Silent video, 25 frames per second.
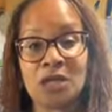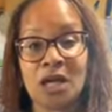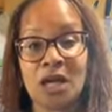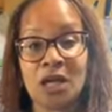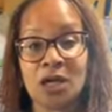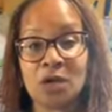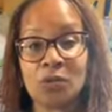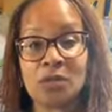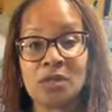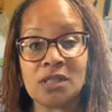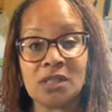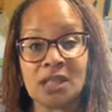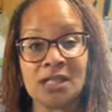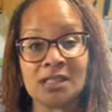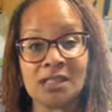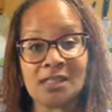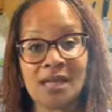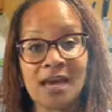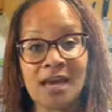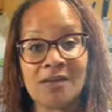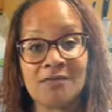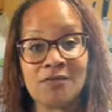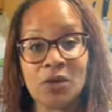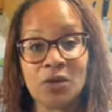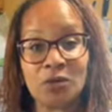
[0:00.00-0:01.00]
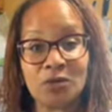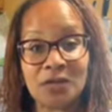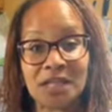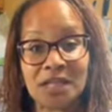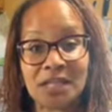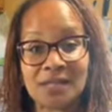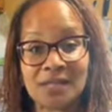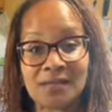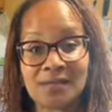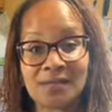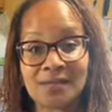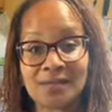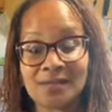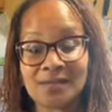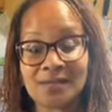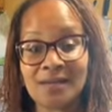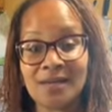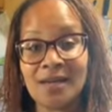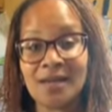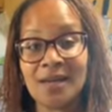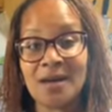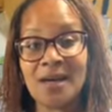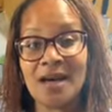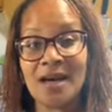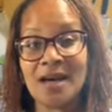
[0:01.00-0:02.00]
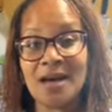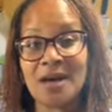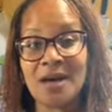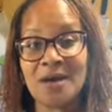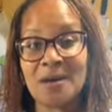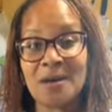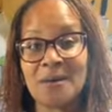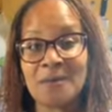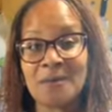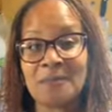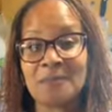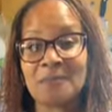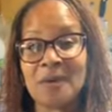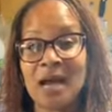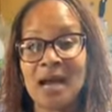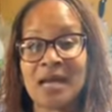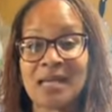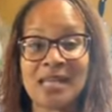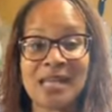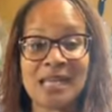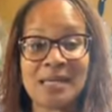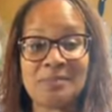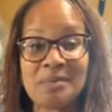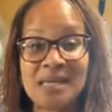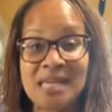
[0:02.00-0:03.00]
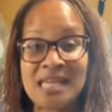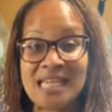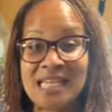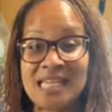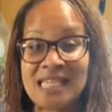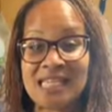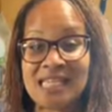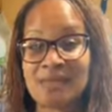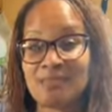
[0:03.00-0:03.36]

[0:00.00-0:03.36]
I always like to have greens. I like peas.